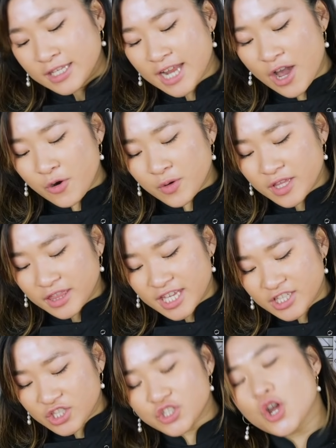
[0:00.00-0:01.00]
Now,
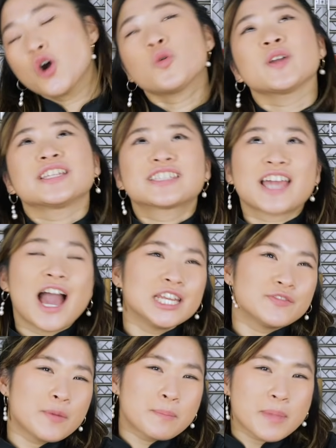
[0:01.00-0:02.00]
this dough is
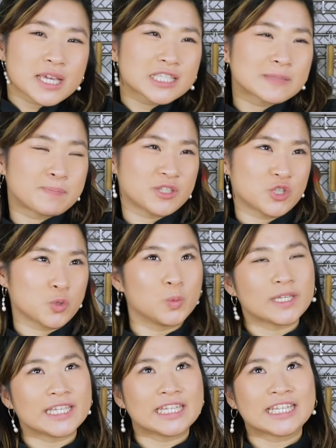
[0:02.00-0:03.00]
kind of a mix
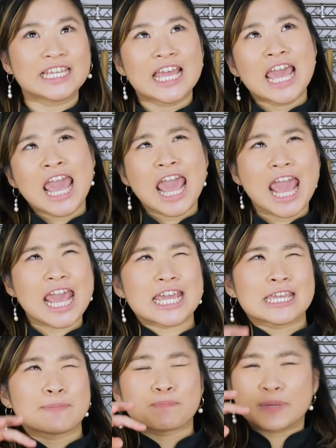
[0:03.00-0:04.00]
between
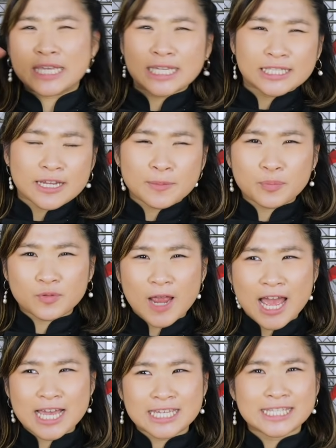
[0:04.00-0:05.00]
a pita
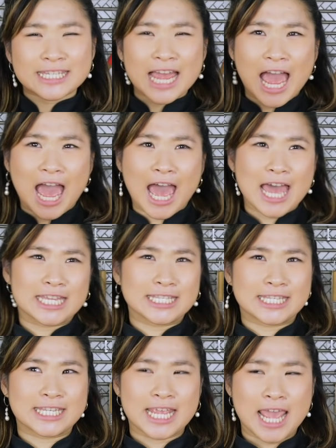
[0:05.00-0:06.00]
bread
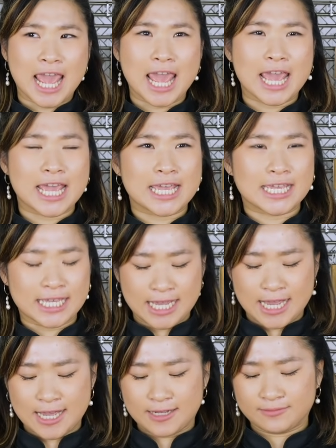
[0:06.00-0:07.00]
and a
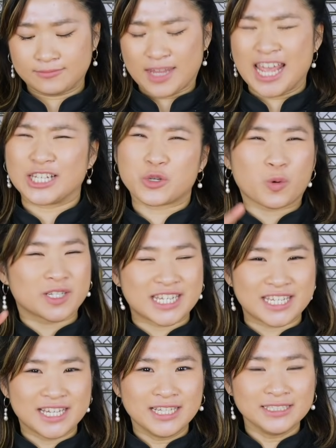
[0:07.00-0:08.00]

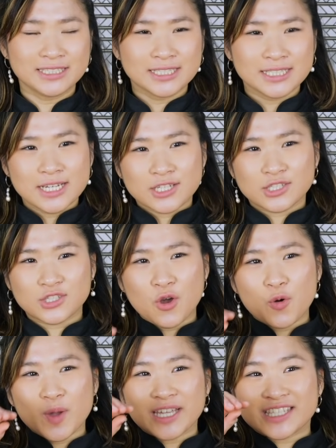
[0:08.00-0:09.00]
tortilla.
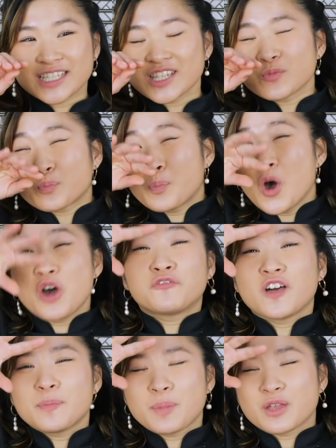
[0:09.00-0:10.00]
So it doesn't puff
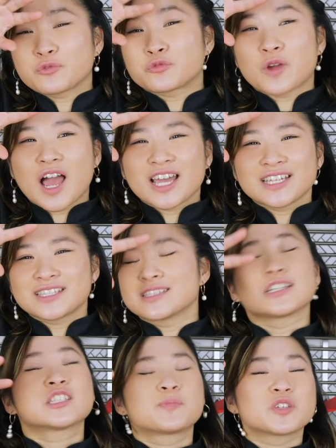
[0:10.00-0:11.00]
up and rise. It's
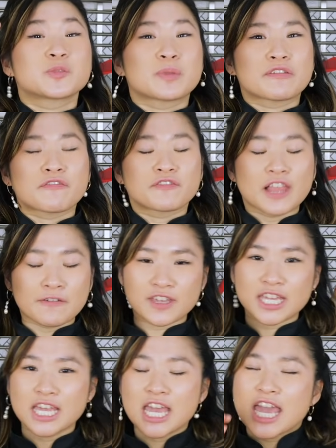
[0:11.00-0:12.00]
not supposed to be
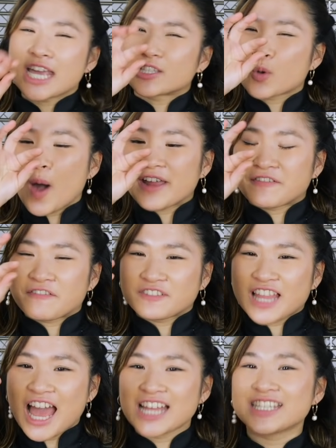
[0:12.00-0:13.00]
fluffy. It's quite
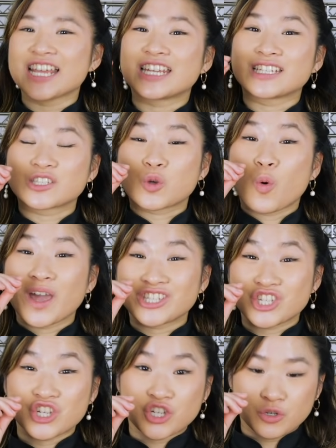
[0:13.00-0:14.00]
flat and it's
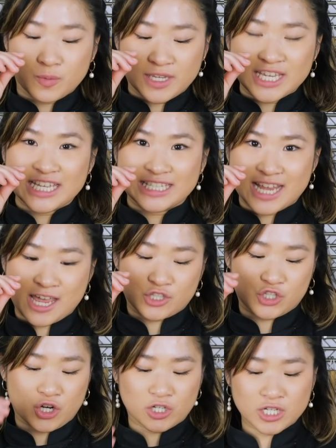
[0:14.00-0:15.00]
quite chewy in
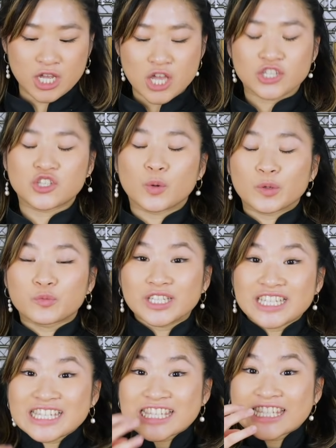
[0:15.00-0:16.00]
texture. So it
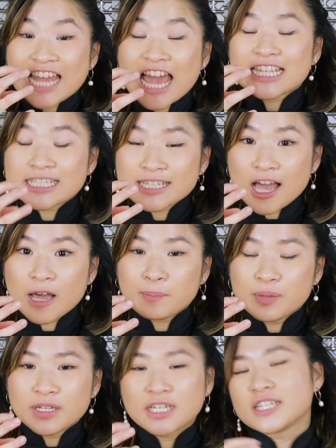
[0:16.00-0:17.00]
really stands
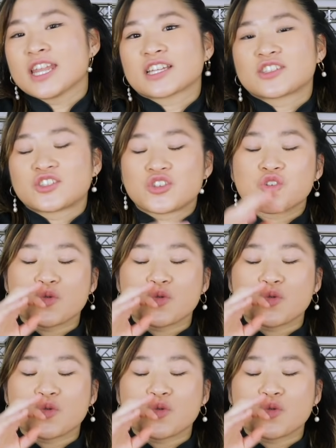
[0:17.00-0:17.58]
up next